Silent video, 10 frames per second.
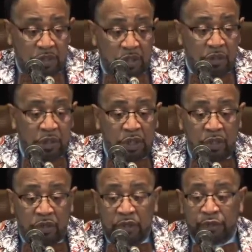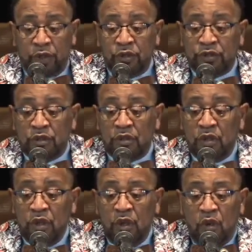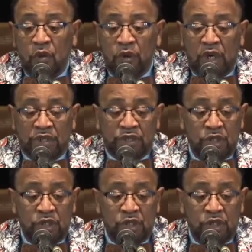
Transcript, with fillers: still here in person. We are